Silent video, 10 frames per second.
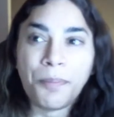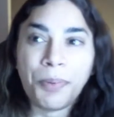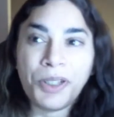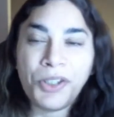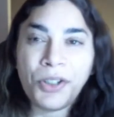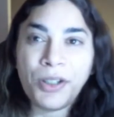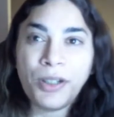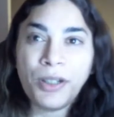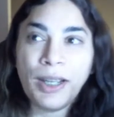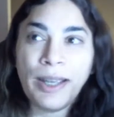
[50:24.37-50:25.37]

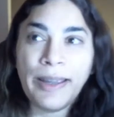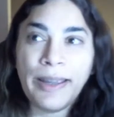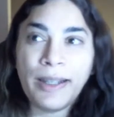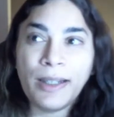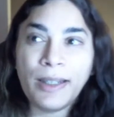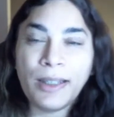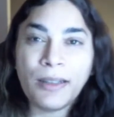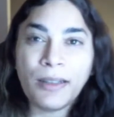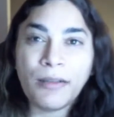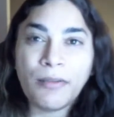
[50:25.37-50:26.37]
position, and
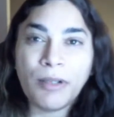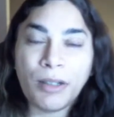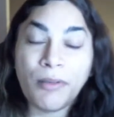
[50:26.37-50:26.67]
well,